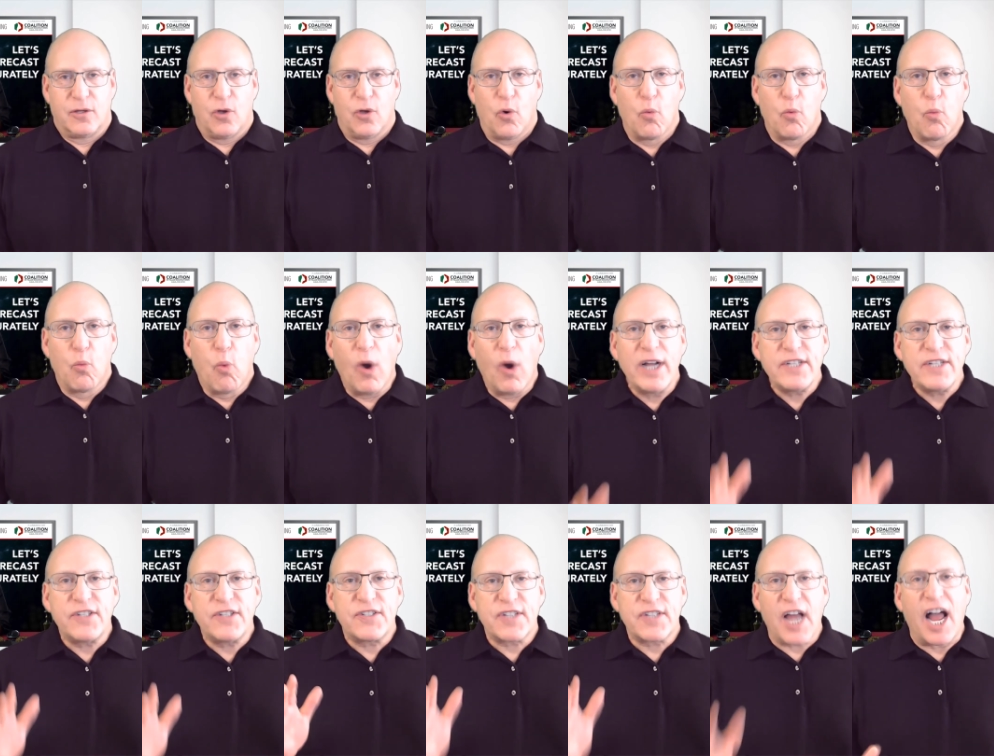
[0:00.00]

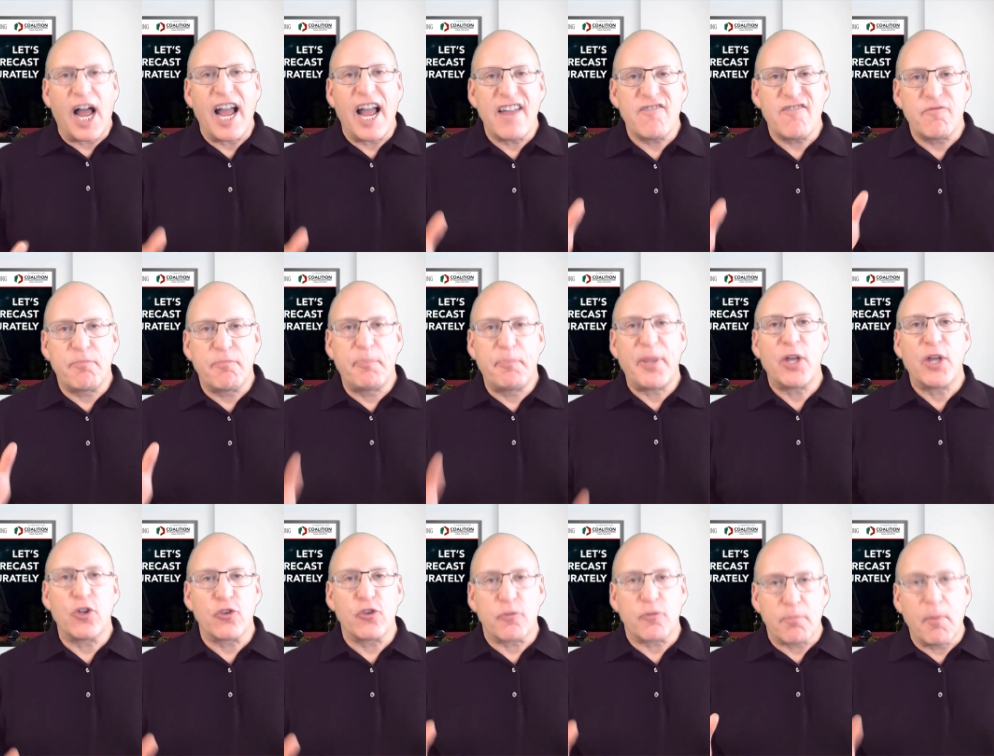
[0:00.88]
Once I've
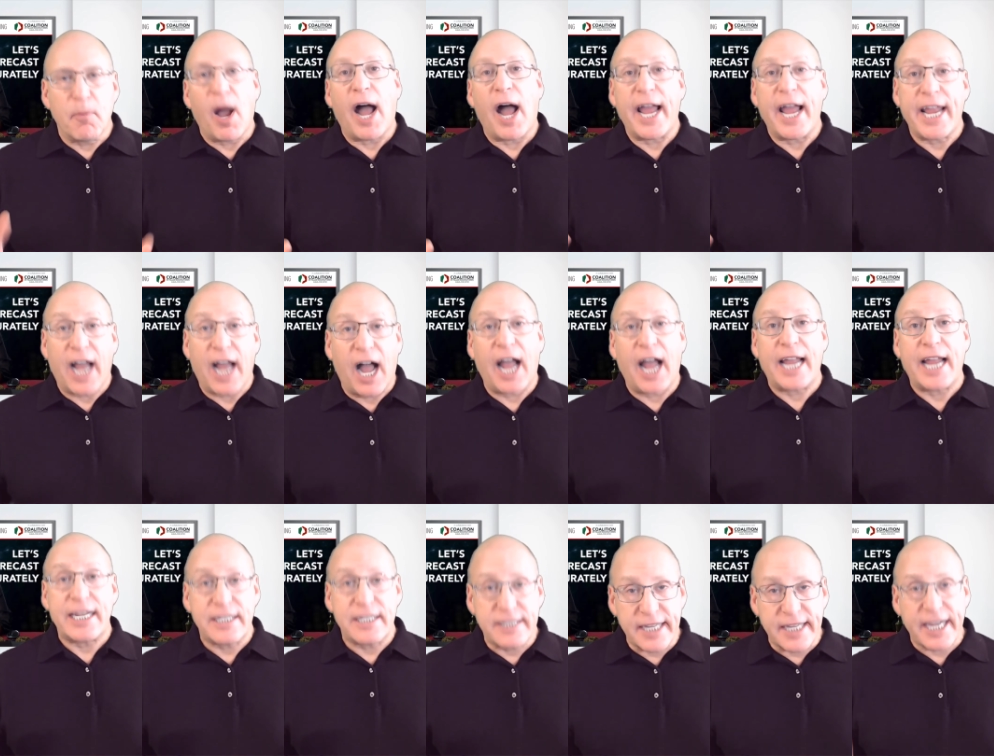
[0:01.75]
built my
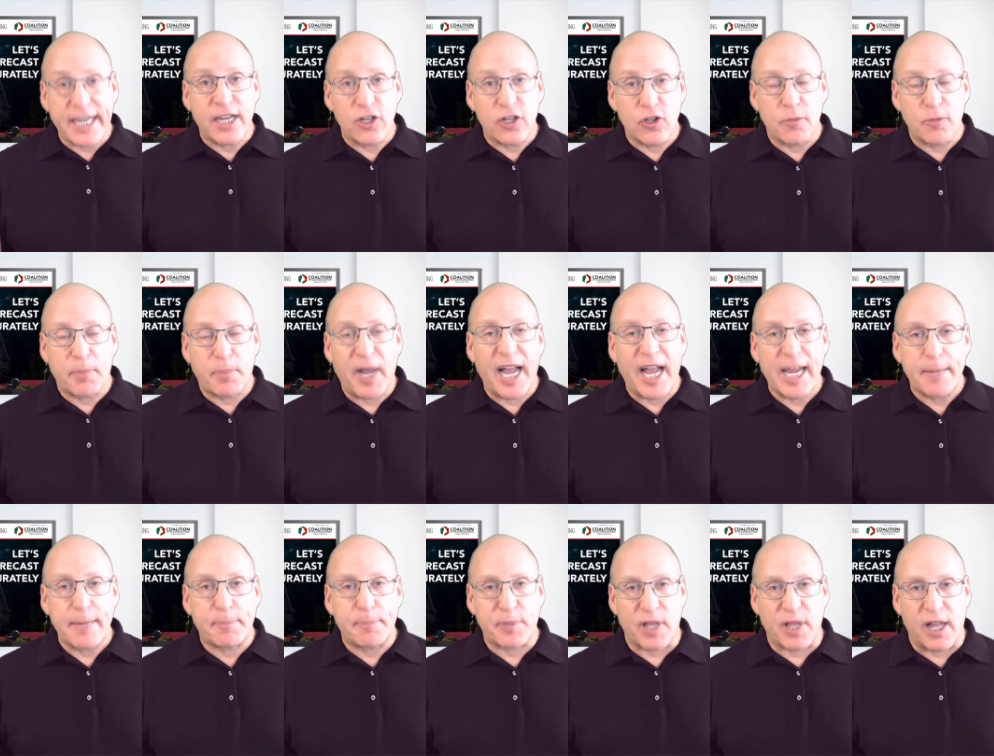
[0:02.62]
ideal
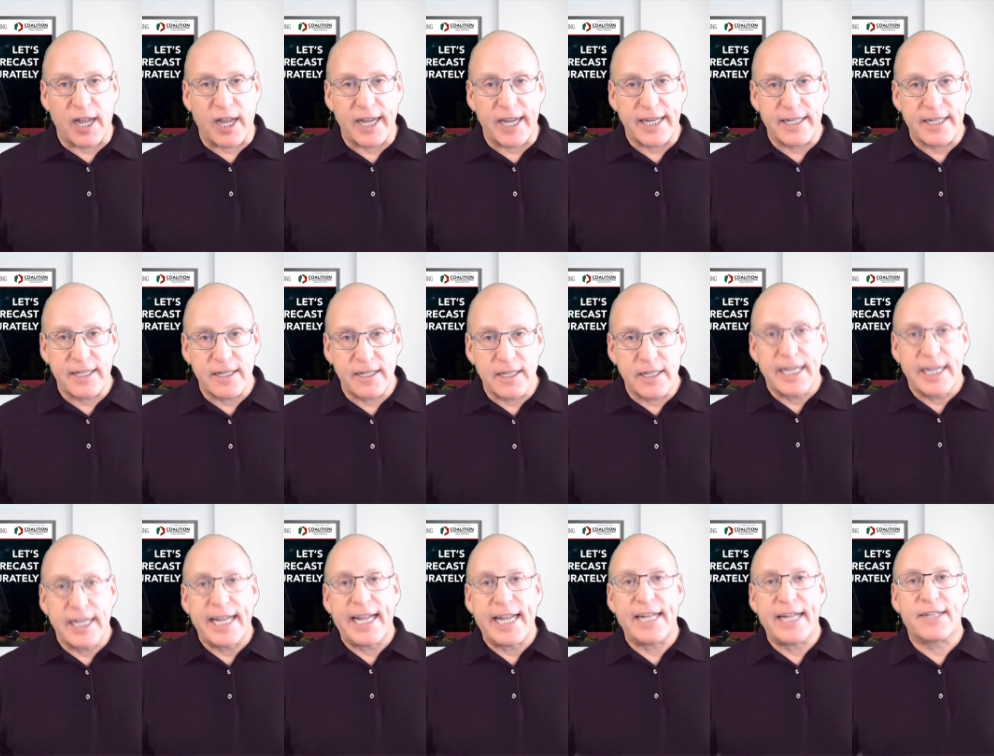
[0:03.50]
pipeline,
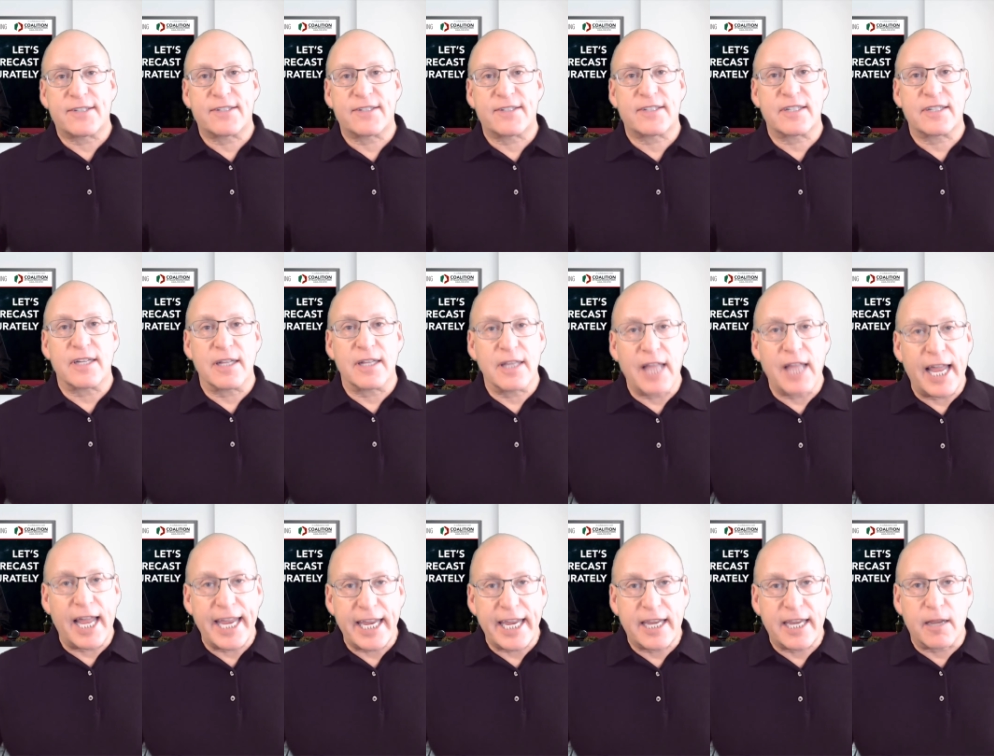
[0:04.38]
it's
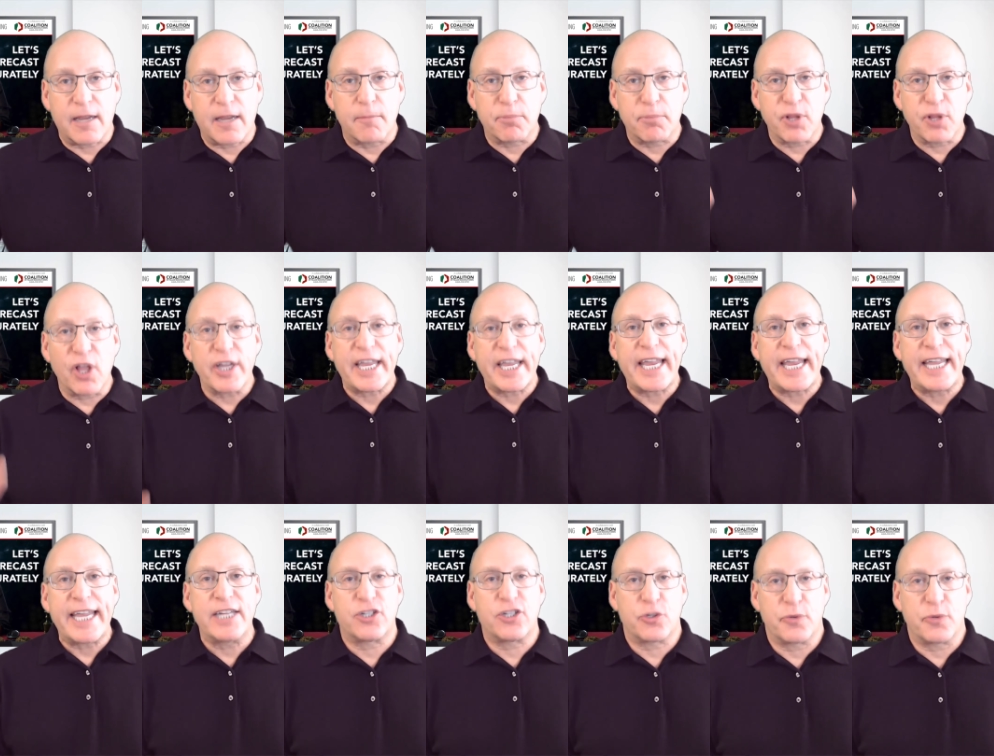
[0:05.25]
like plugging
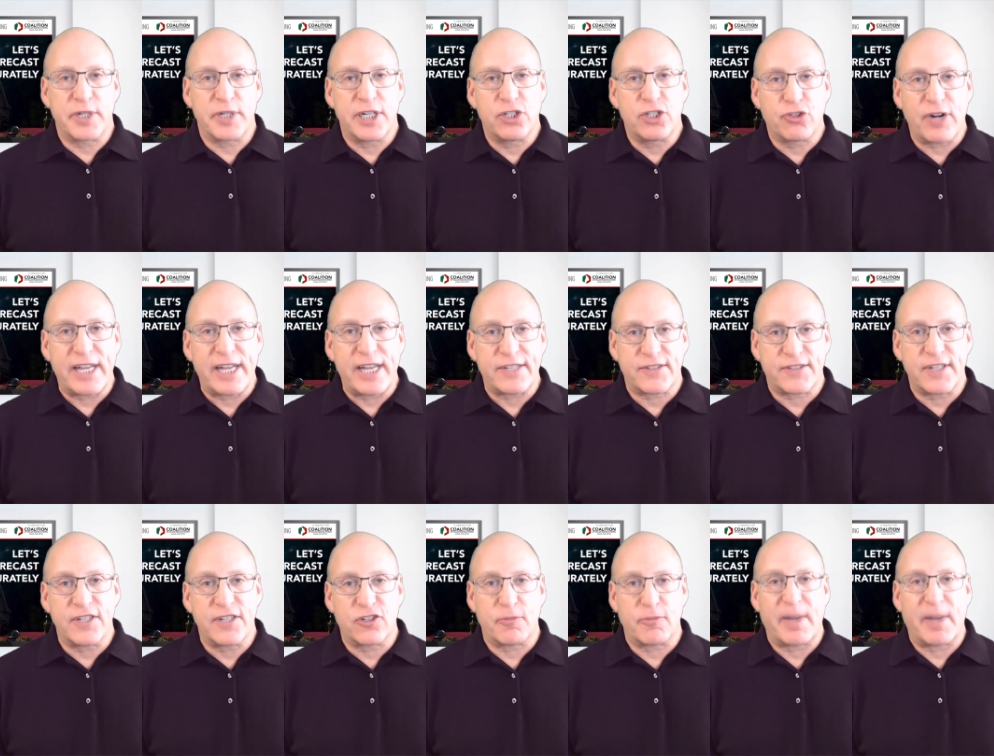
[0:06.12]
into an address
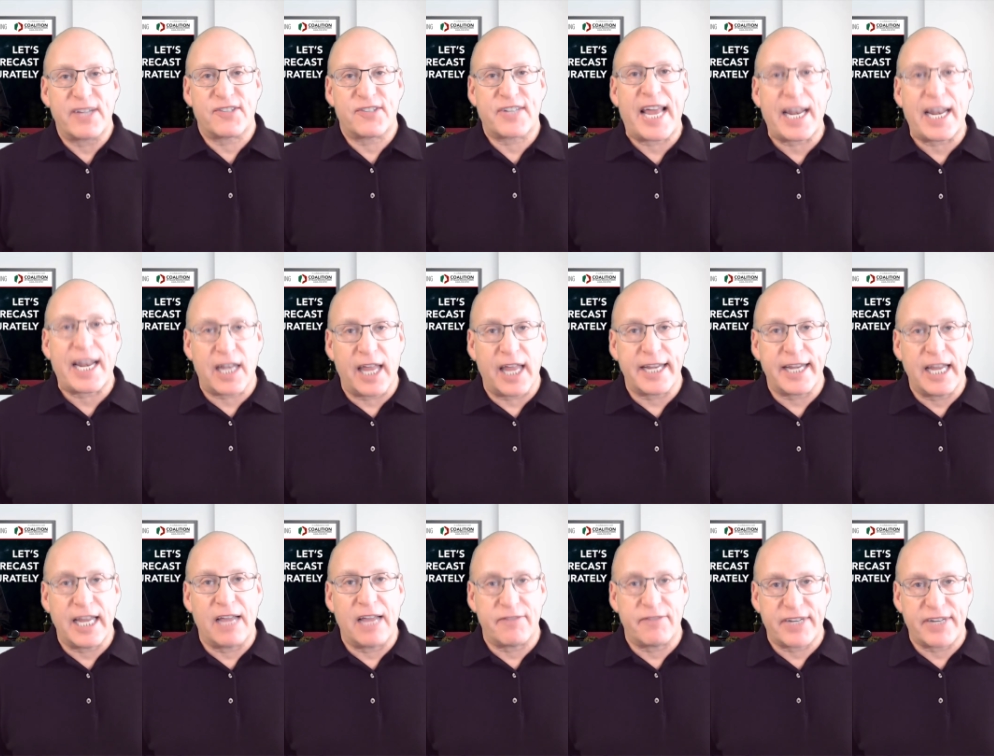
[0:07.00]
into my satellite
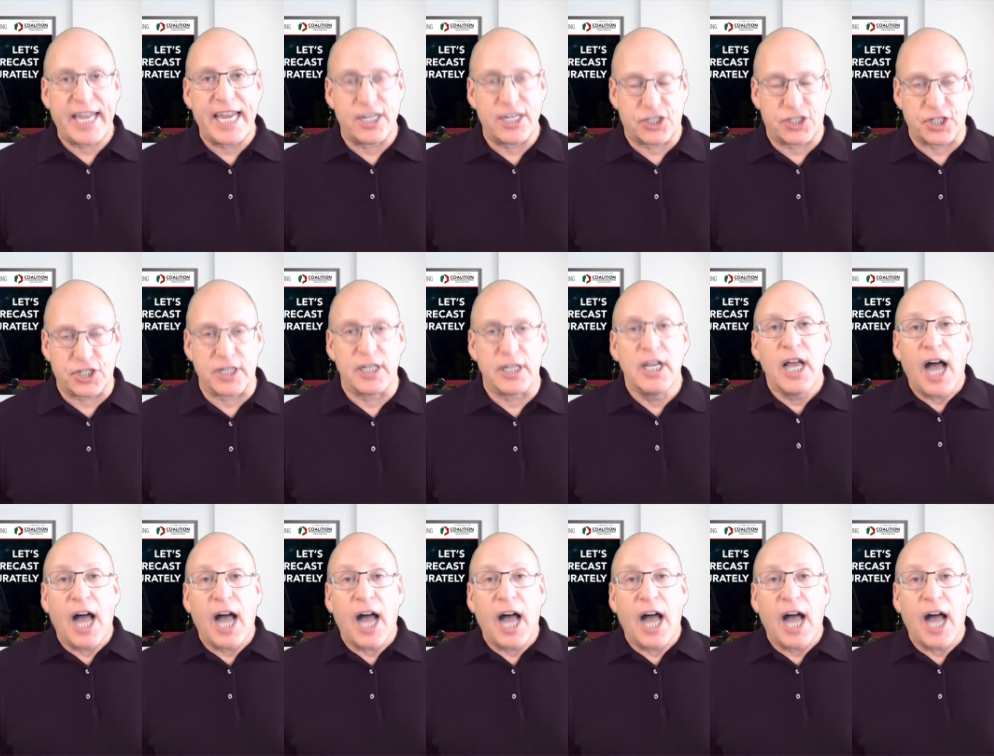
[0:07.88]
navigation.